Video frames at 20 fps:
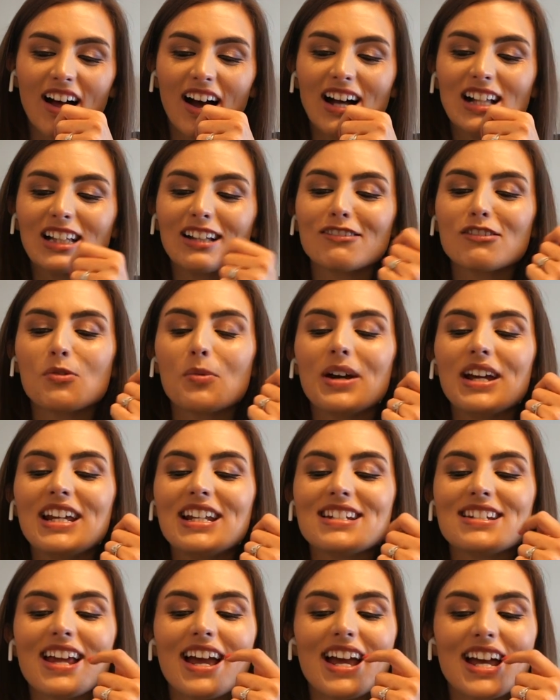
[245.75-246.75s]
I love the way
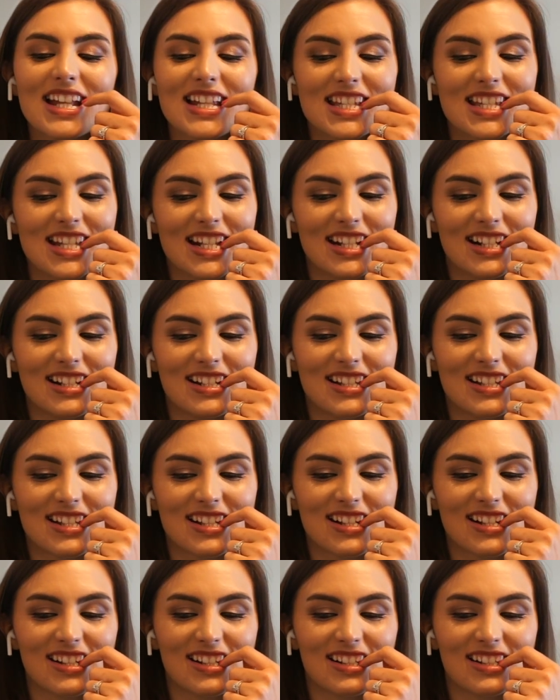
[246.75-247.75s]
he dances.
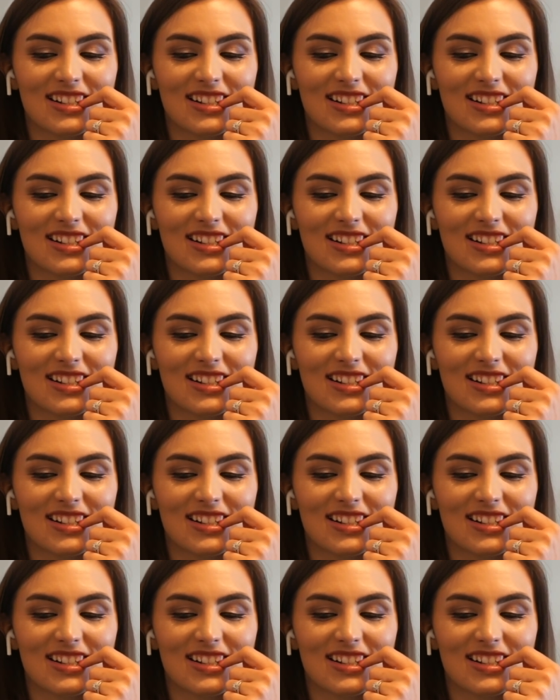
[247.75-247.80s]
God.